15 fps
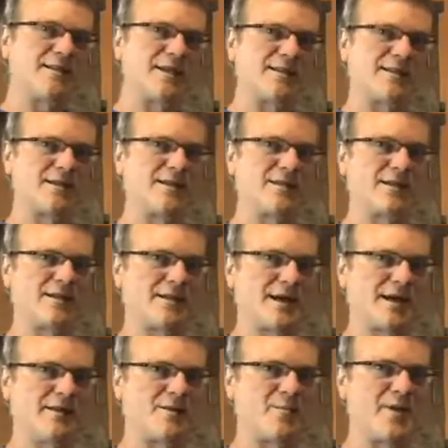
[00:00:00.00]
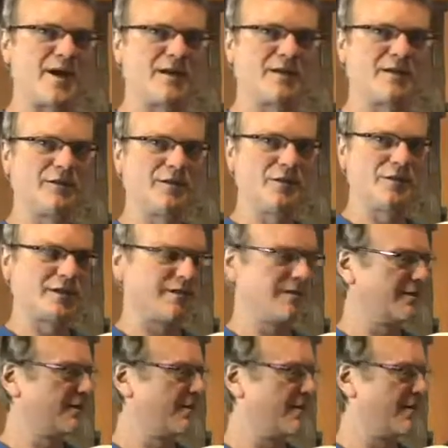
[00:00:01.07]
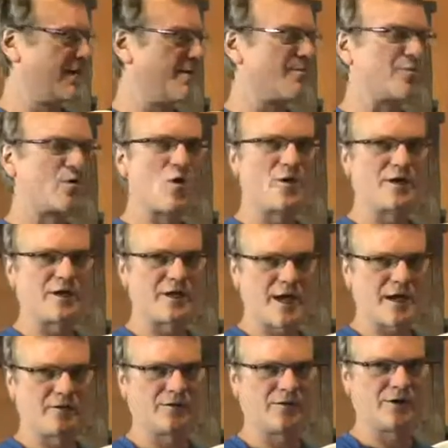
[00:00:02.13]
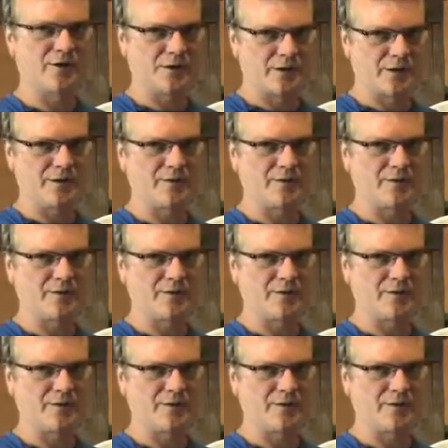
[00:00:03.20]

they still contain the beta-glucans that get broken down during